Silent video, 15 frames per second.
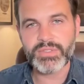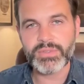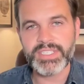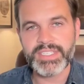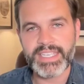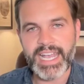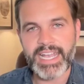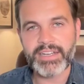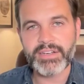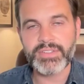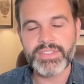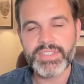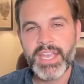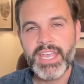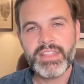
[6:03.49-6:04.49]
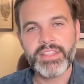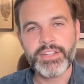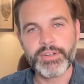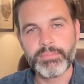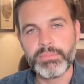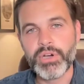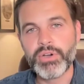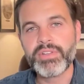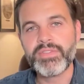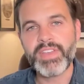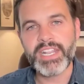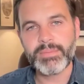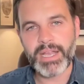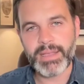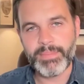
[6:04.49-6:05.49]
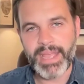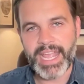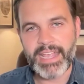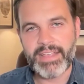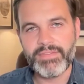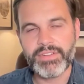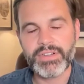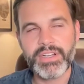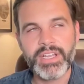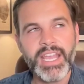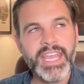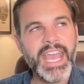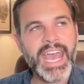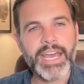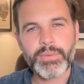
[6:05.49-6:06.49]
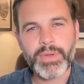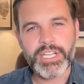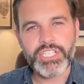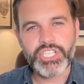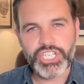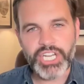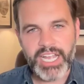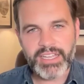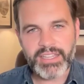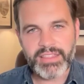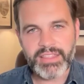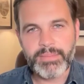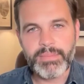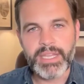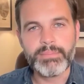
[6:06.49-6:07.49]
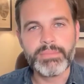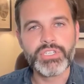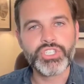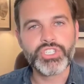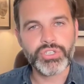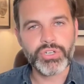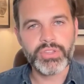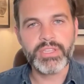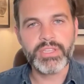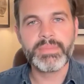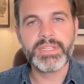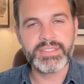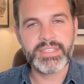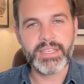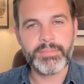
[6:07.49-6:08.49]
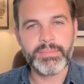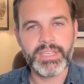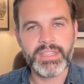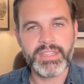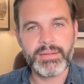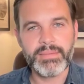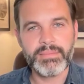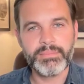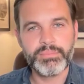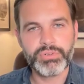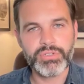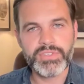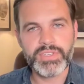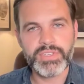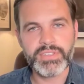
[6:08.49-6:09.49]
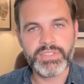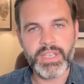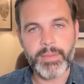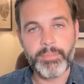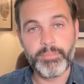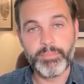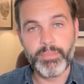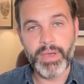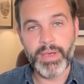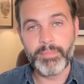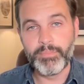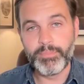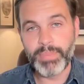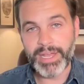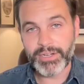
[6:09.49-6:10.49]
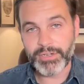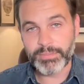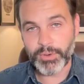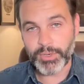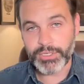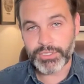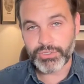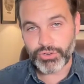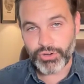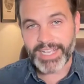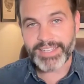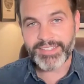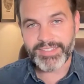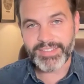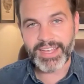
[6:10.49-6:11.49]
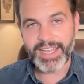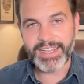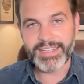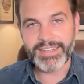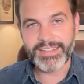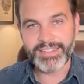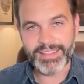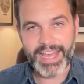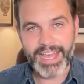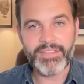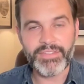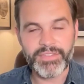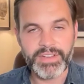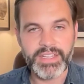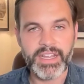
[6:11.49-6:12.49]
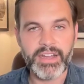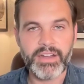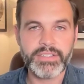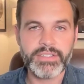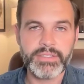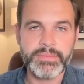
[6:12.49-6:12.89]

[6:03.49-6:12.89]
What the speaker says: or desires that are motivating my behavior? How do I check them and mature them into something that produces a better, more Christ-like life and character?